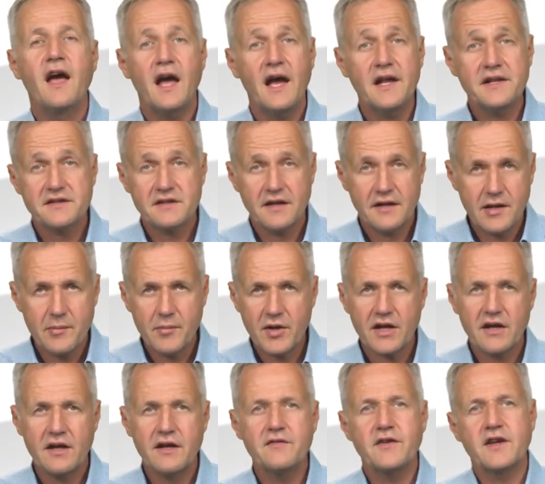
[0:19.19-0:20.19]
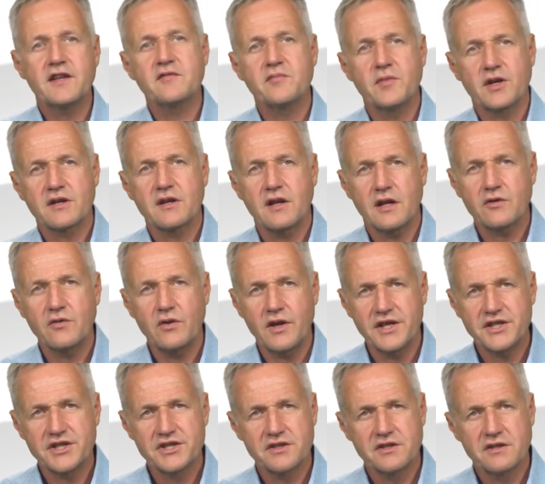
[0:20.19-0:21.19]
at dynamic investment
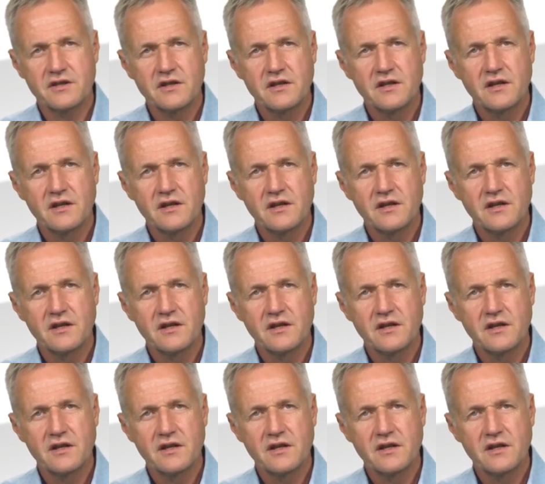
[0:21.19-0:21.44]
calculation.